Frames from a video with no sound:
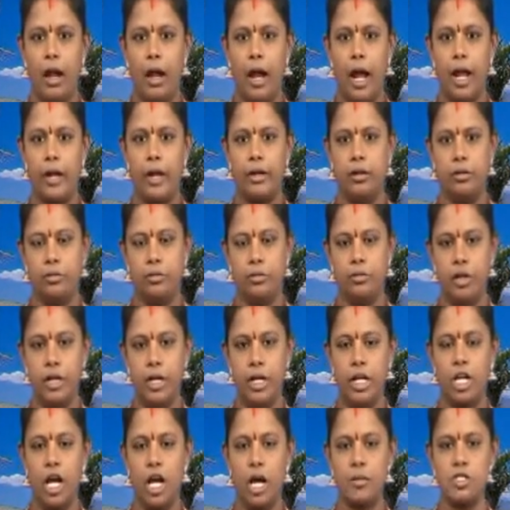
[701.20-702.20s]
And when
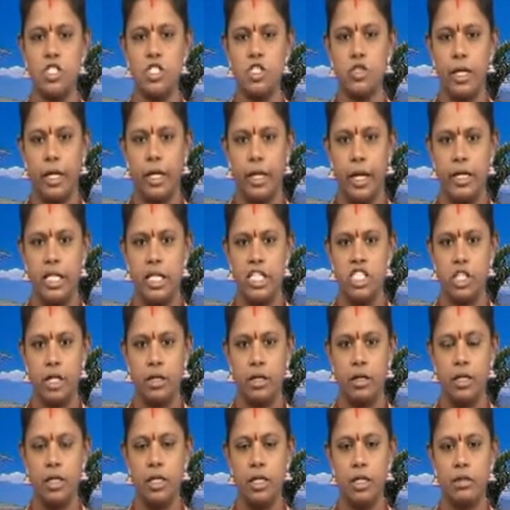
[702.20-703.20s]
it comes to the
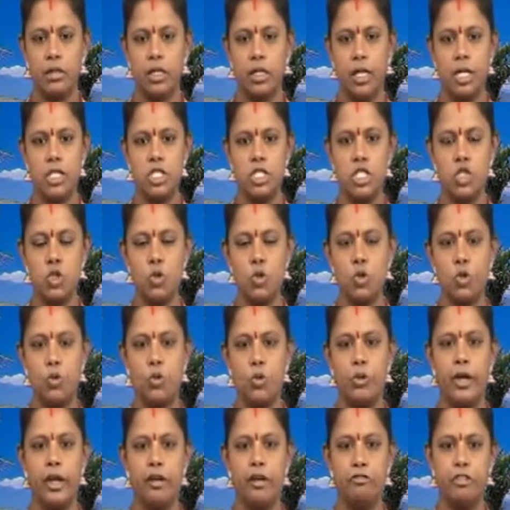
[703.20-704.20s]
edition, there are
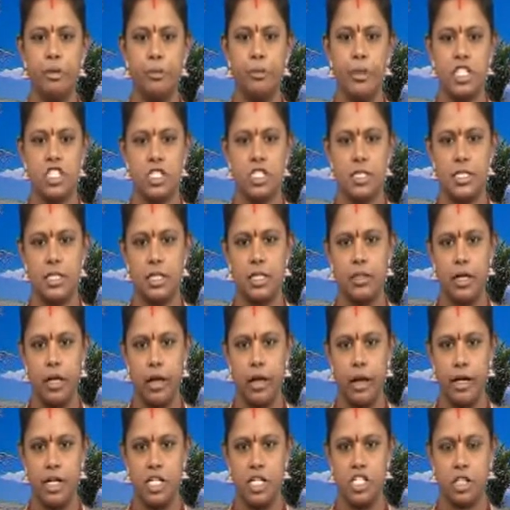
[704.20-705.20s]
2 informations in the
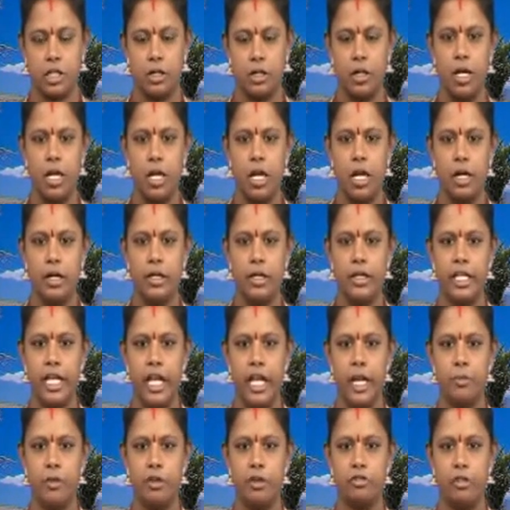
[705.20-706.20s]
edition:
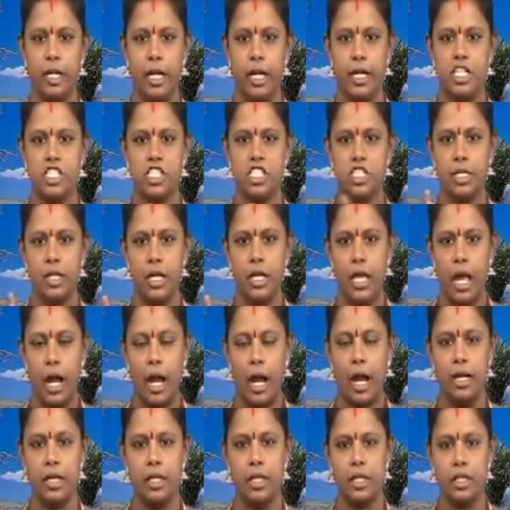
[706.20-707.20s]
name of the edition
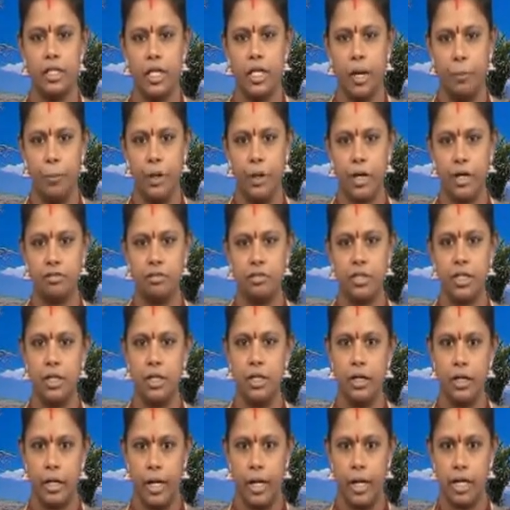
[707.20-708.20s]
and number of the
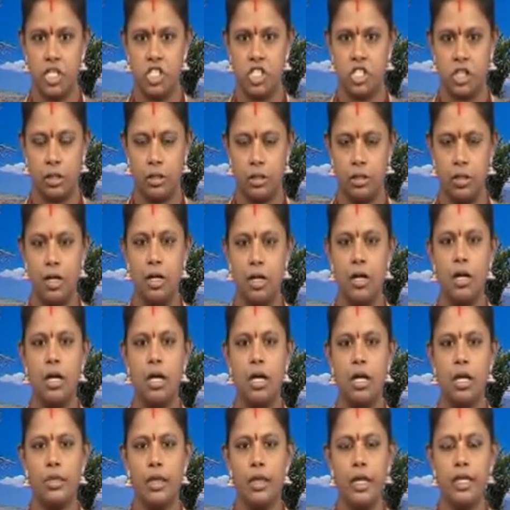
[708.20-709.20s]
edition.
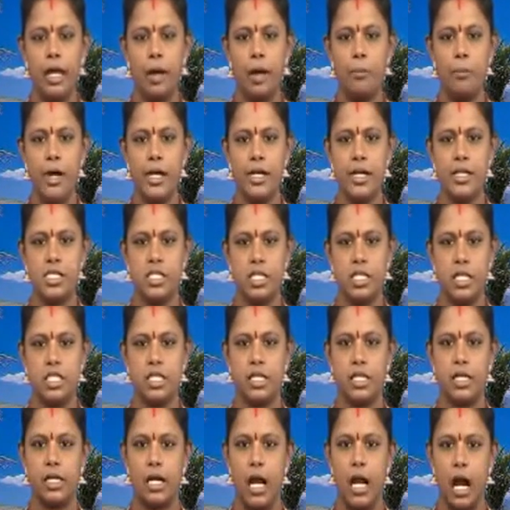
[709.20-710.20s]
The number is
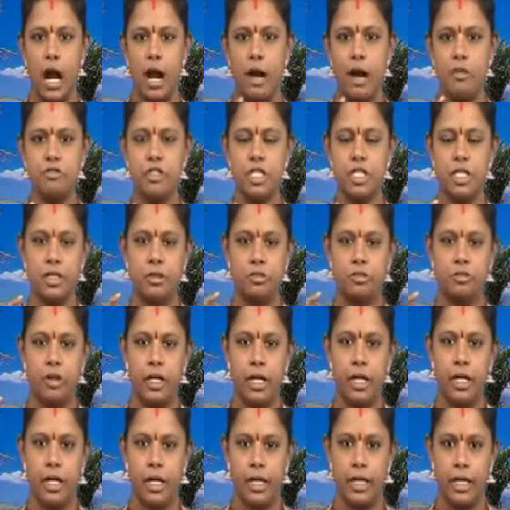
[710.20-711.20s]
written after the
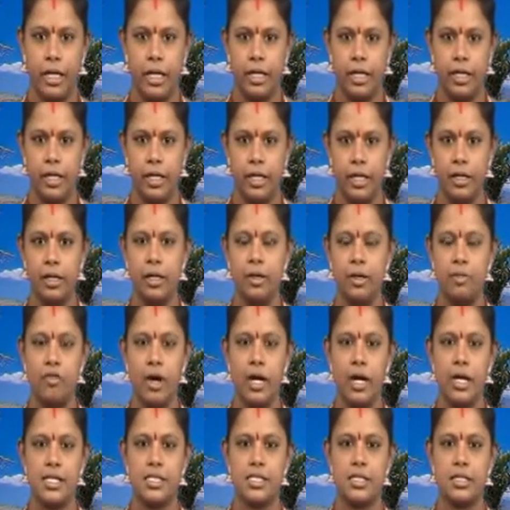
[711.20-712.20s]
word ed,
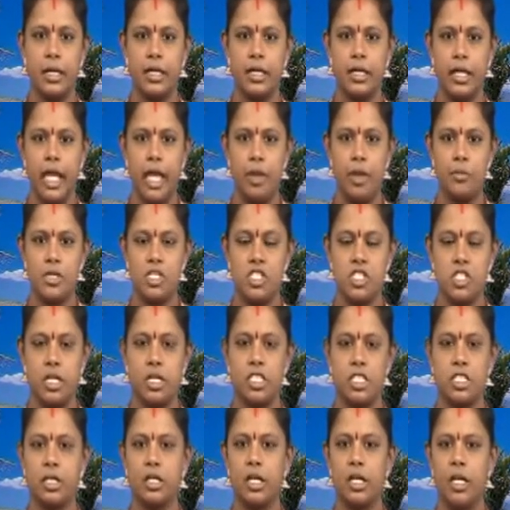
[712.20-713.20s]
whereas the name is
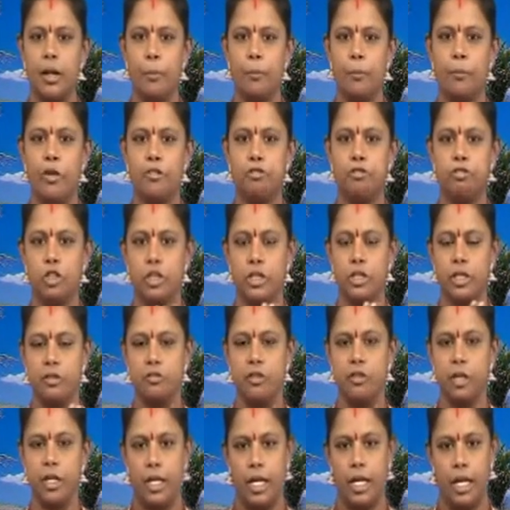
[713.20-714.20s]
written before the
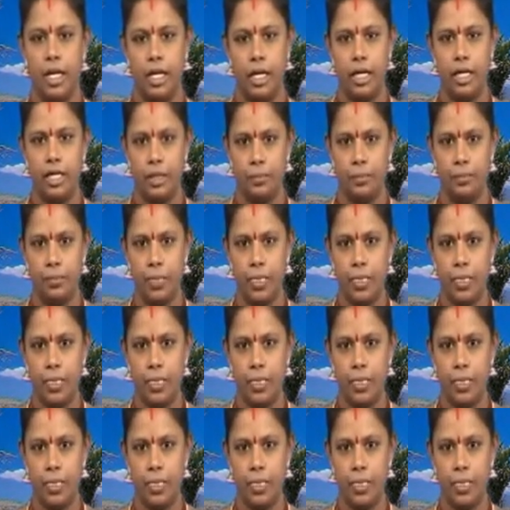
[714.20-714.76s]
word ed.